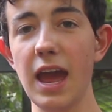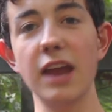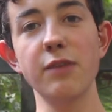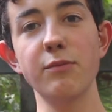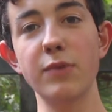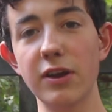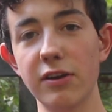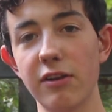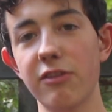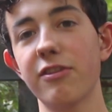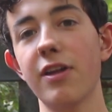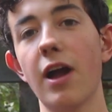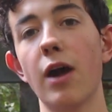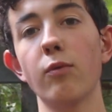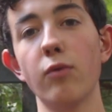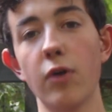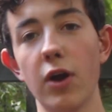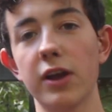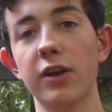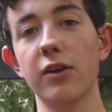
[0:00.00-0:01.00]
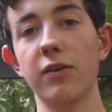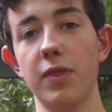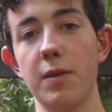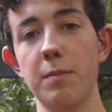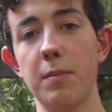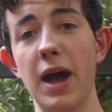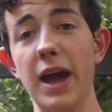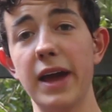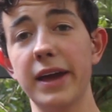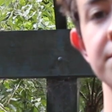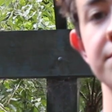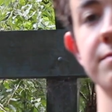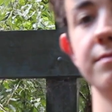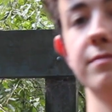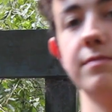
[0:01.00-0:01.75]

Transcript: and we're going to start working on the bike.